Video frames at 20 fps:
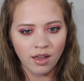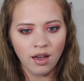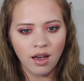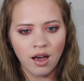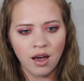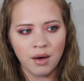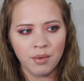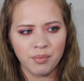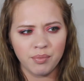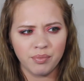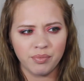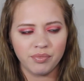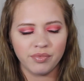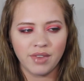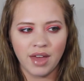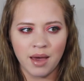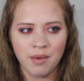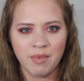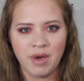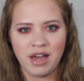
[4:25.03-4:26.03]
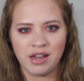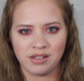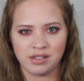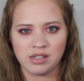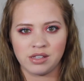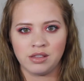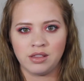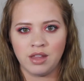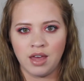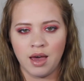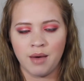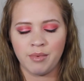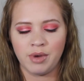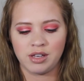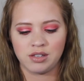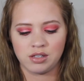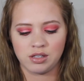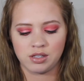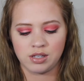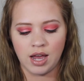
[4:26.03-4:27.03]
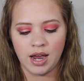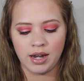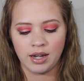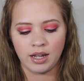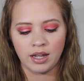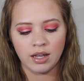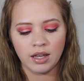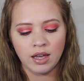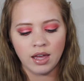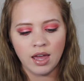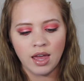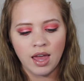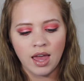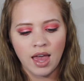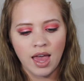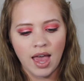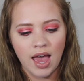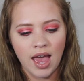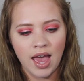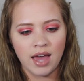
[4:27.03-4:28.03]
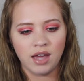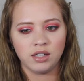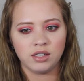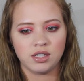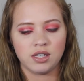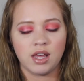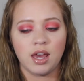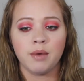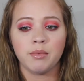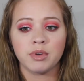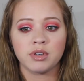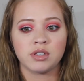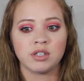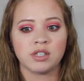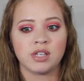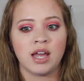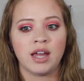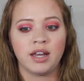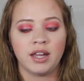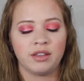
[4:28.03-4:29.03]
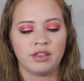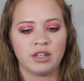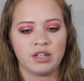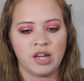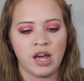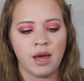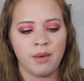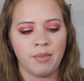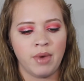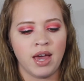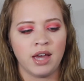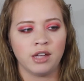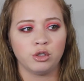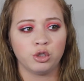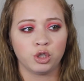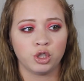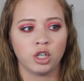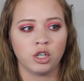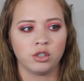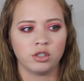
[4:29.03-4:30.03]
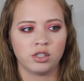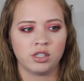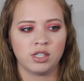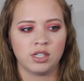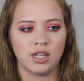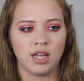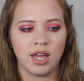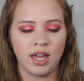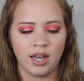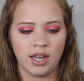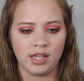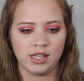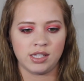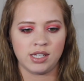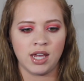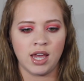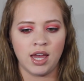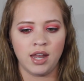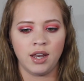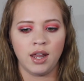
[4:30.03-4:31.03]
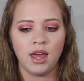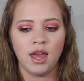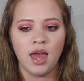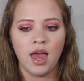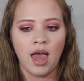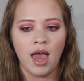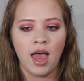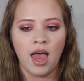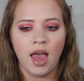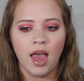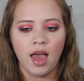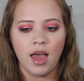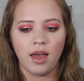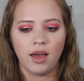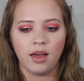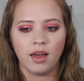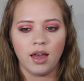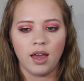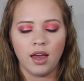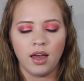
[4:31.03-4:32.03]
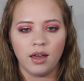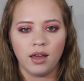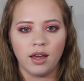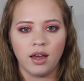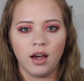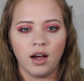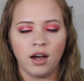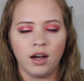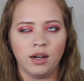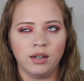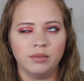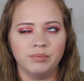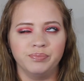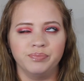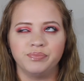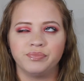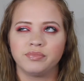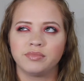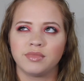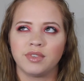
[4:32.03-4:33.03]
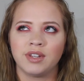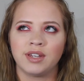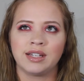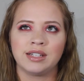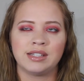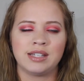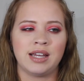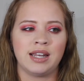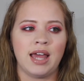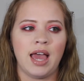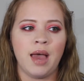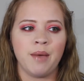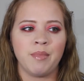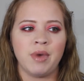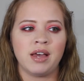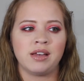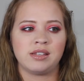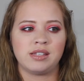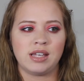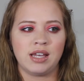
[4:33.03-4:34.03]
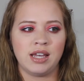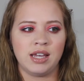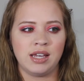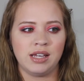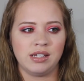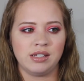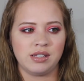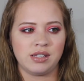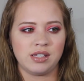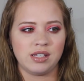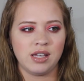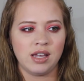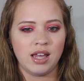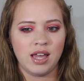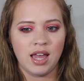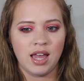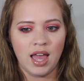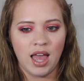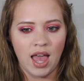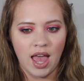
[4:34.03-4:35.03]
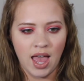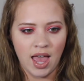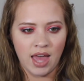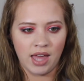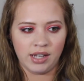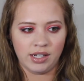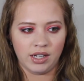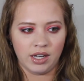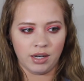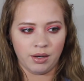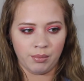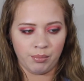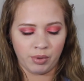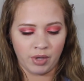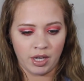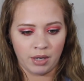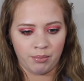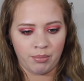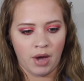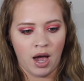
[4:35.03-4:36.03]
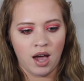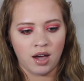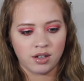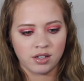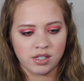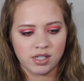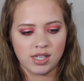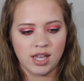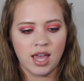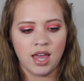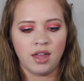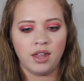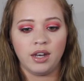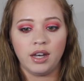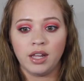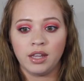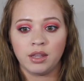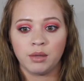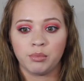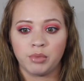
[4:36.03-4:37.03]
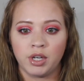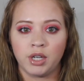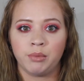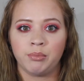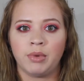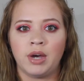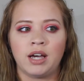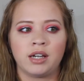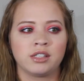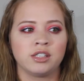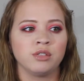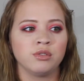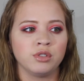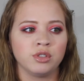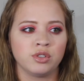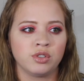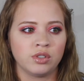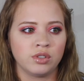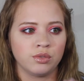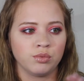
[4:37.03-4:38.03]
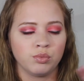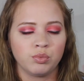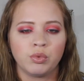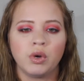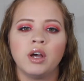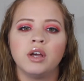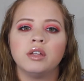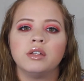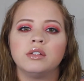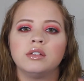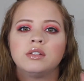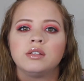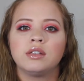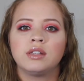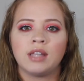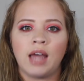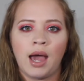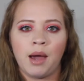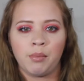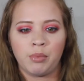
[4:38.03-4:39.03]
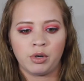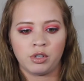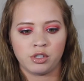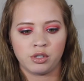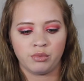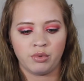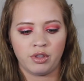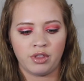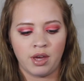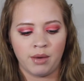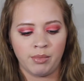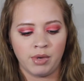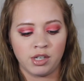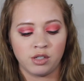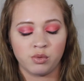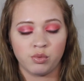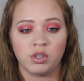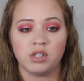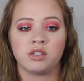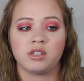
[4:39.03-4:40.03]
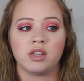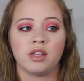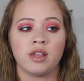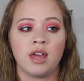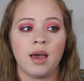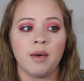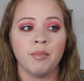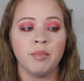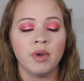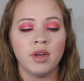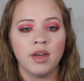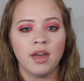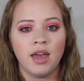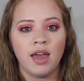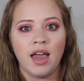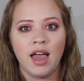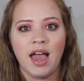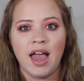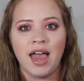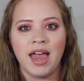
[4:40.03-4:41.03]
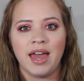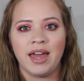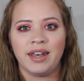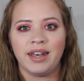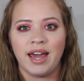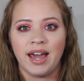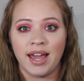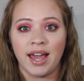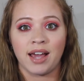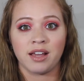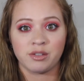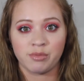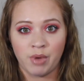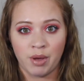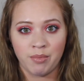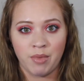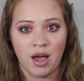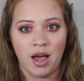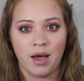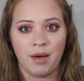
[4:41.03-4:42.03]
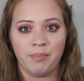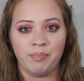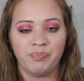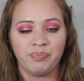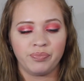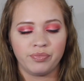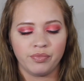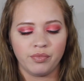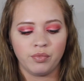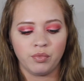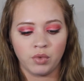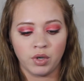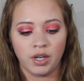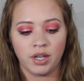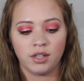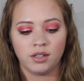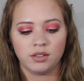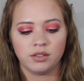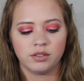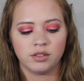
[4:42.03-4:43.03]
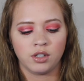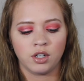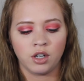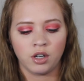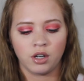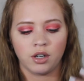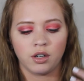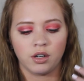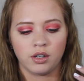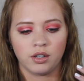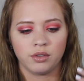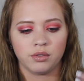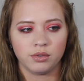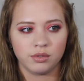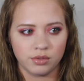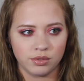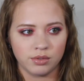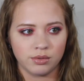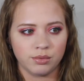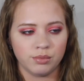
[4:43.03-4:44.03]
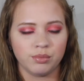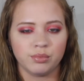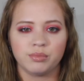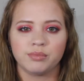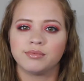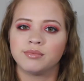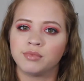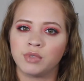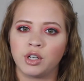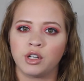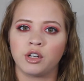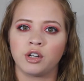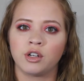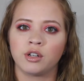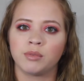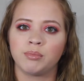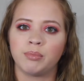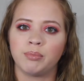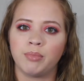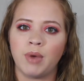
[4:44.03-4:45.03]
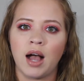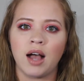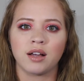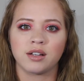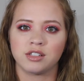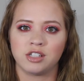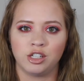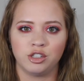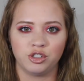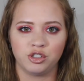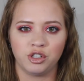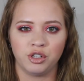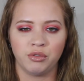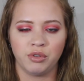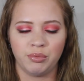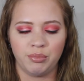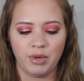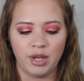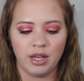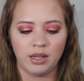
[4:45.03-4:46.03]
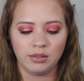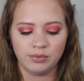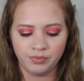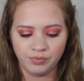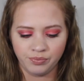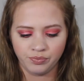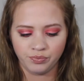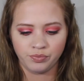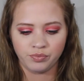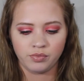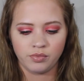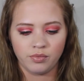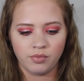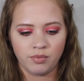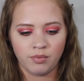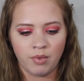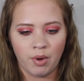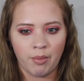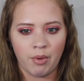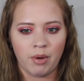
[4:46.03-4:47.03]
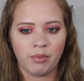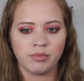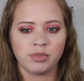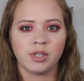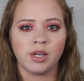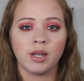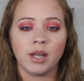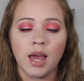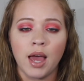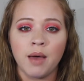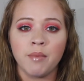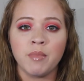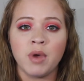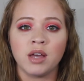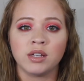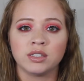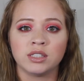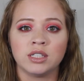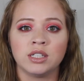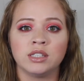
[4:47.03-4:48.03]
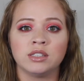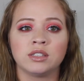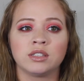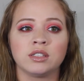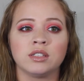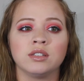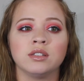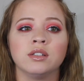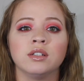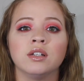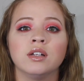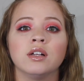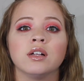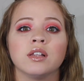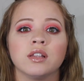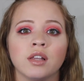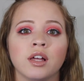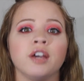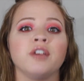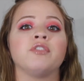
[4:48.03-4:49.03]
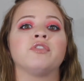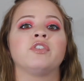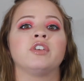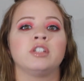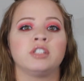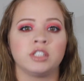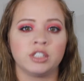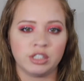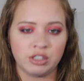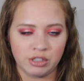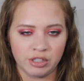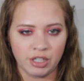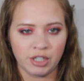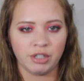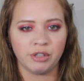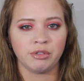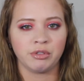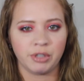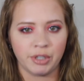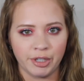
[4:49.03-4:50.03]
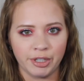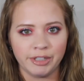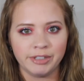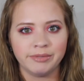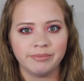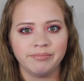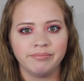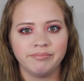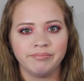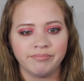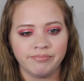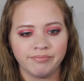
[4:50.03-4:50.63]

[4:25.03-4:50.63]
MS and the MS Society, and the MS Society at the time had shirts, and it said, I think it said MS is, and a blank box, and in the blank box it was what that person with MS was to them. And I asked my mom what her box entry would be. My mom said MS is life is still good.